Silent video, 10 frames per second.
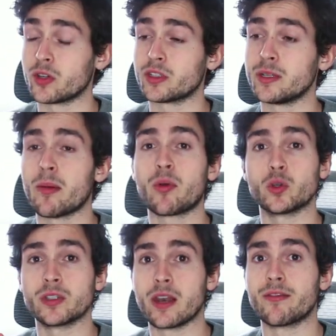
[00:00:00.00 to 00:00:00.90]
your team member
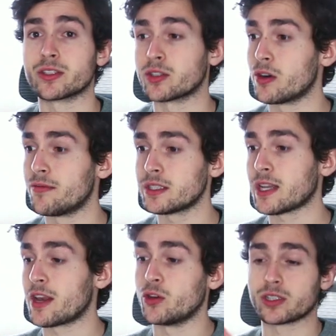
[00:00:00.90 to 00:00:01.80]
who delivers the service
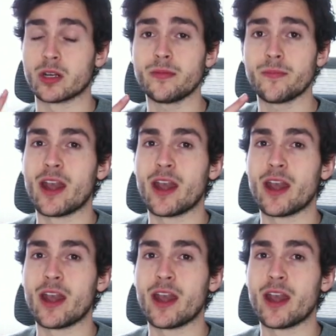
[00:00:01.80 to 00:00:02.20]
and yourself